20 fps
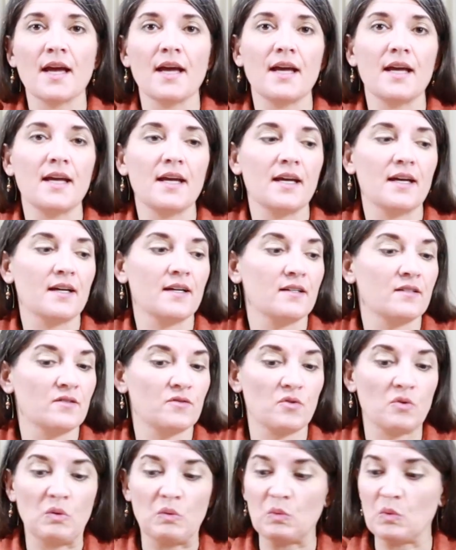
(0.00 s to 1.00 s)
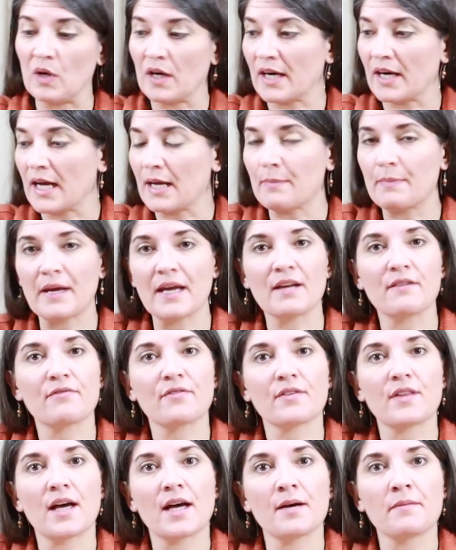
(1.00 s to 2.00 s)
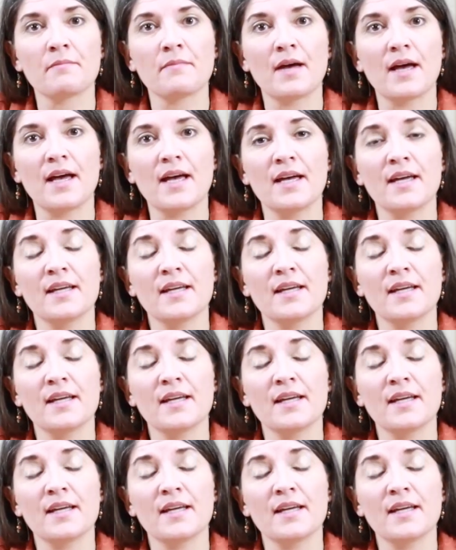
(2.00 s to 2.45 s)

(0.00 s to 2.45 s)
and what I paid for them,